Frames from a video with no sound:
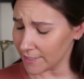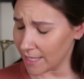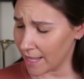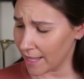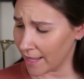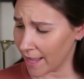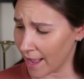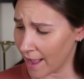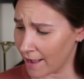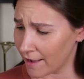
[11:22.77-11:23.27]
I
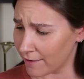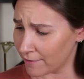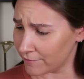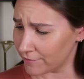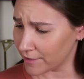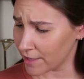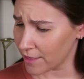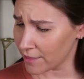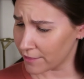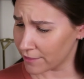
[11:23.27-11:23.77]
have
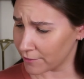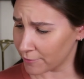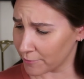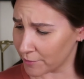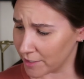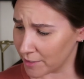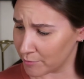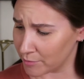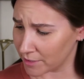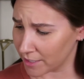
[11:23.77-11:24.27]

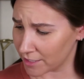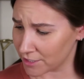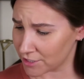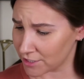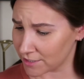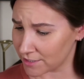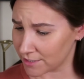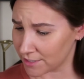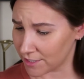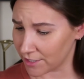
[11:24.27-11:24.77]
3
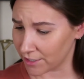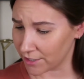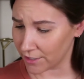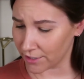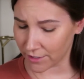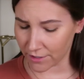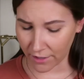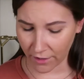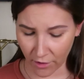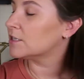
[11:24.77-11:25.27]
blushes
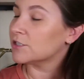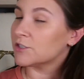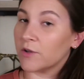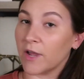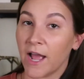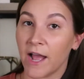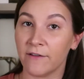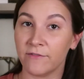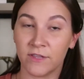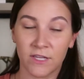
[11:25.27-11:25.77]
here. So I
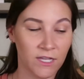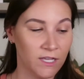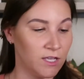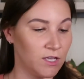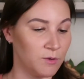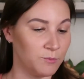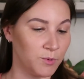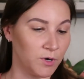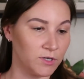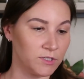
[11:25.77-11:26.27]
have
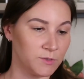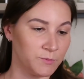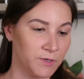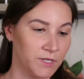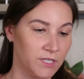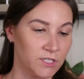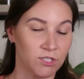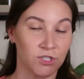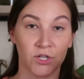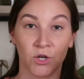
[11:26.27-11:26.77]
the Burt's
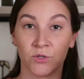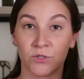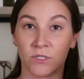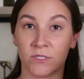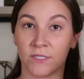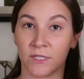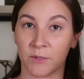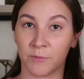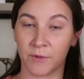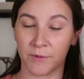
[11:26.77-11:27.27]
Bees Toasted
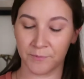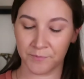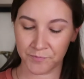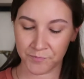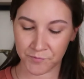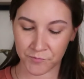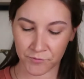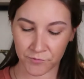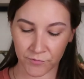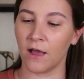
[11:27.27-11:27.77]

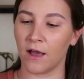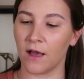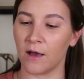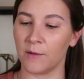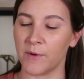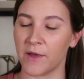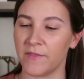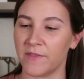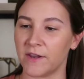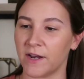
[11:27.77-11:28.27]
Cinnamon,
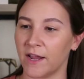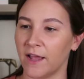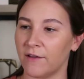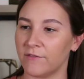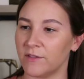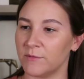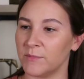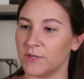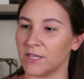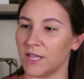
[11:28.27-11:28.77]
and then I
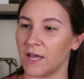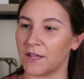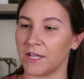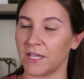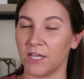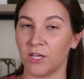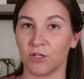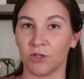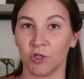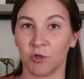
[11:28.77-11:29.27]
have the
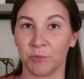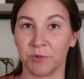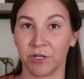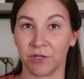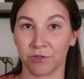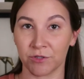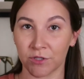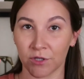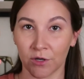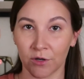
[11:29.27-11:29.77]
Milani
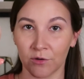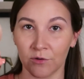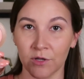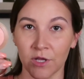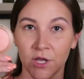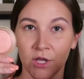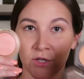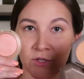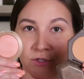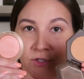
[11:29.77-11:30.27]
Luminoso.
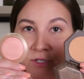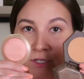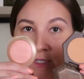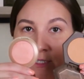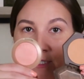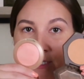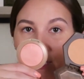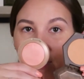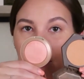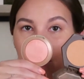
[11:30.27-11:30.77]
So you can
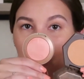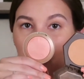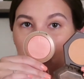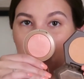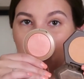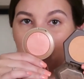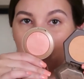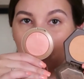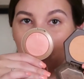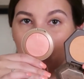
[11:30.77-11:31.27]
see a little
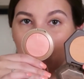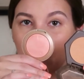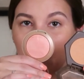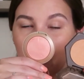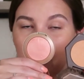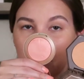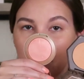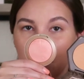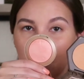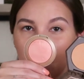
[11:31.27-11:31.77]
bit more
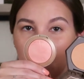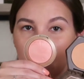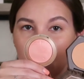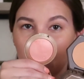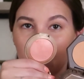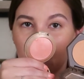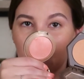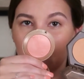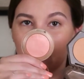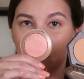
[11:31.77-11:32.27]
pink.
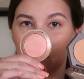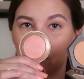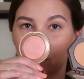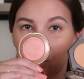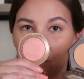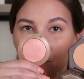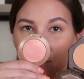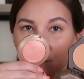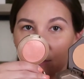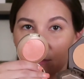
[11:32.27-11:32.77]

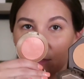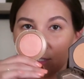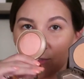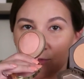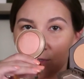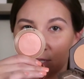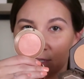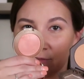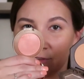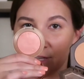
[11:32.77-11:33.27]
This
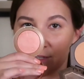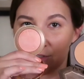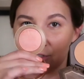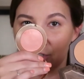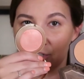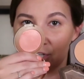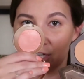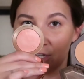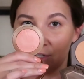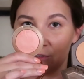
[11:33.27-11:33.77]
one definitely has a
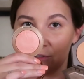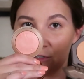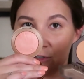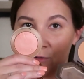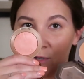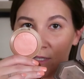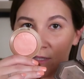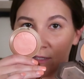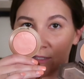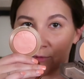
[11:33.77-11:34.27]
sheen to
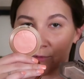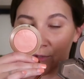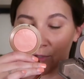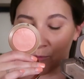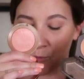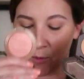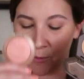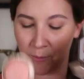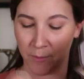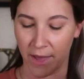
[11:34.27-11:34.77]
it. This one's
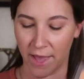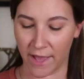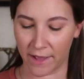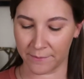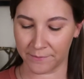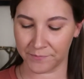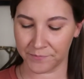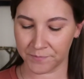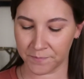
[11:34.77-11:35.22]
more matte.